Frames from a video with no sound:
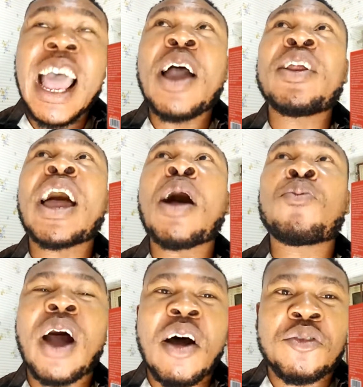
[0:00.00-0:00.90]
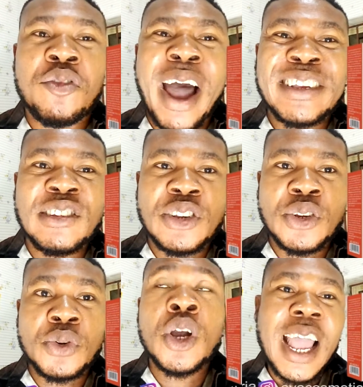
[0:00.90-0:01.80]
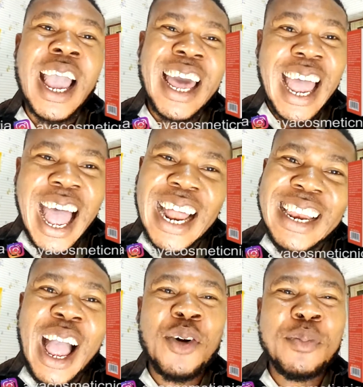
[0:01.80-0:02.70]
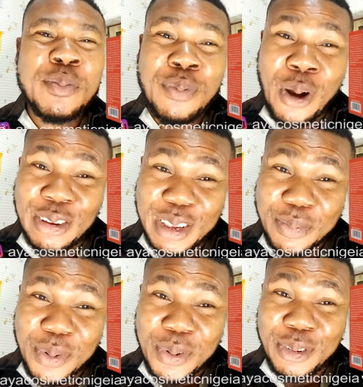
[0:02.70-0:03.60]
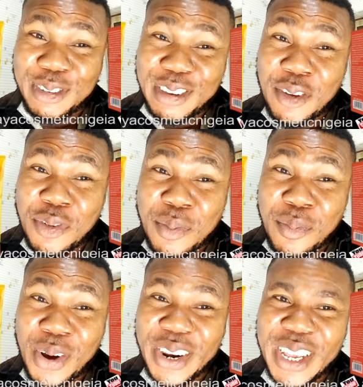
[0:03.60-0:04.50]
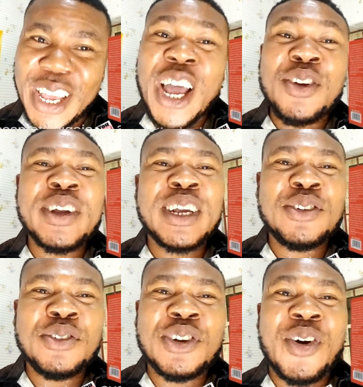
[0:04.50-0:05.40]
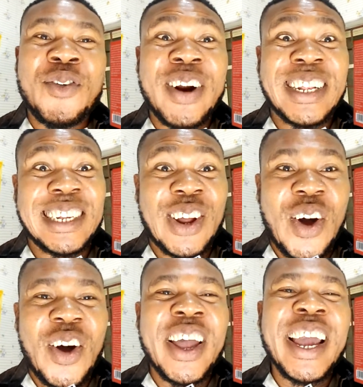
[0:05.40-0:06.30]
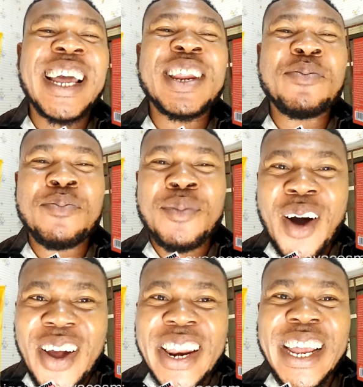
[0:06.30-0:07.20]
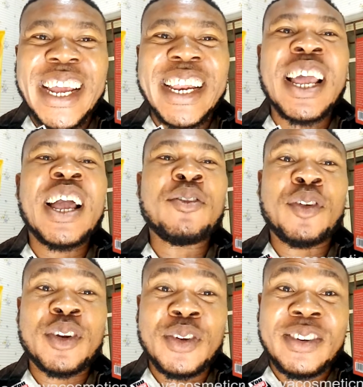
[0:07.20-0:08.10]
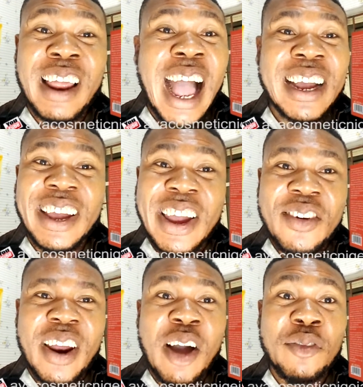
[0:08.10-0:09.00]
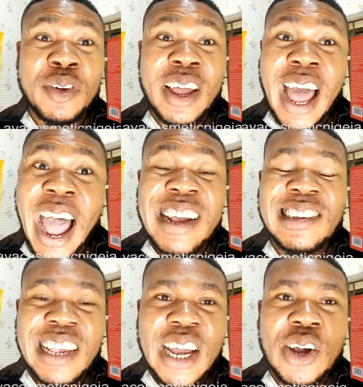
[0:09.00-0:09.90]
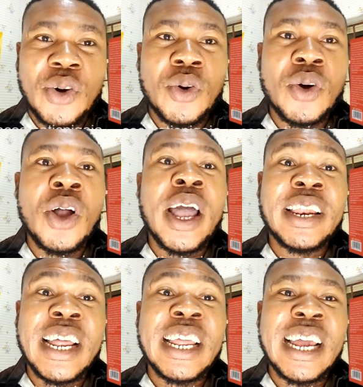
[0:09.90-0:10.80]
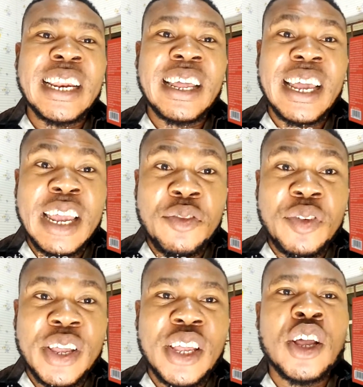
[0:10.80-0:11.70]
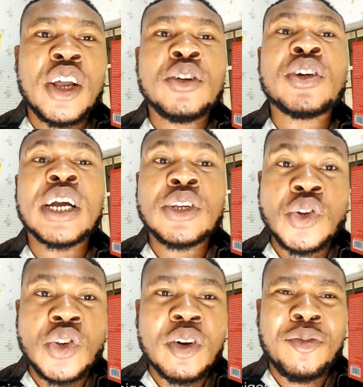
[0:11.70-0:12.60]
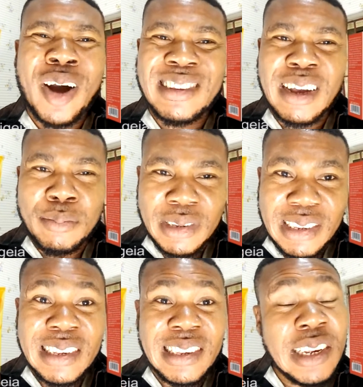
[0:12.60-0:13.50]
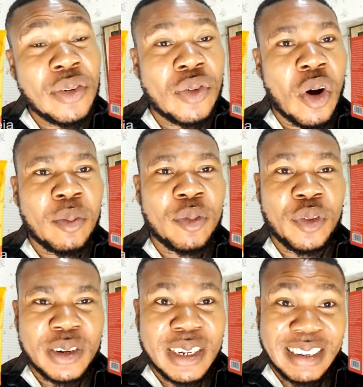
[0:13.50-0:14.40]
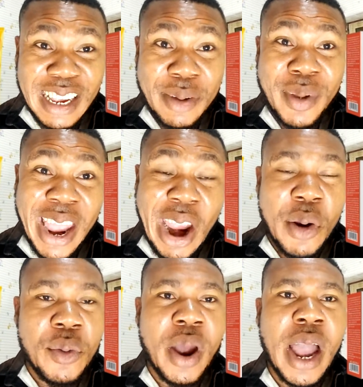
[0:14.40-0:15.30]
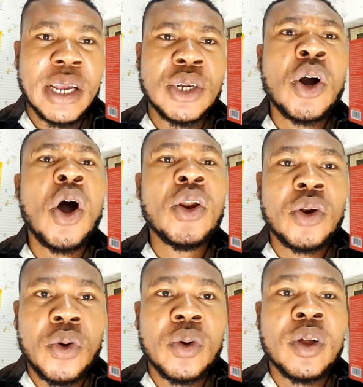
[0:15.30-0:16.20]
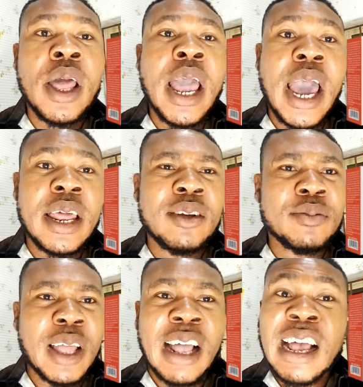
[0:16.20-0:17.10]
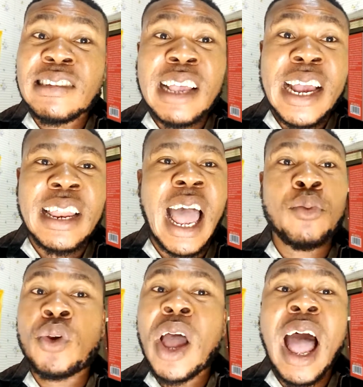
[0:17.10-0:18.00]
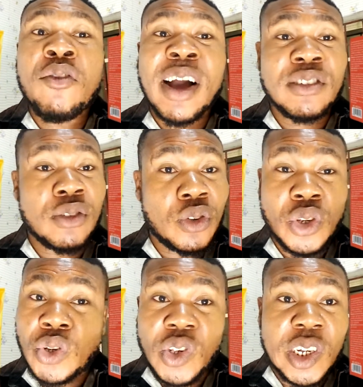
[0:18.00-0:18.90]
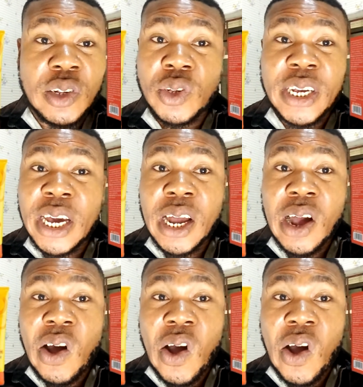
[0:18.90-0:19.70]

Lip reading: And I will advise you and how that could be possible to save you money. You can use your retinol in the morning for the dark area, for the eye circle. Then in the evening, you can use your vitamin C serum for the same area. You all know. And aside that, I will not advise you to use them together.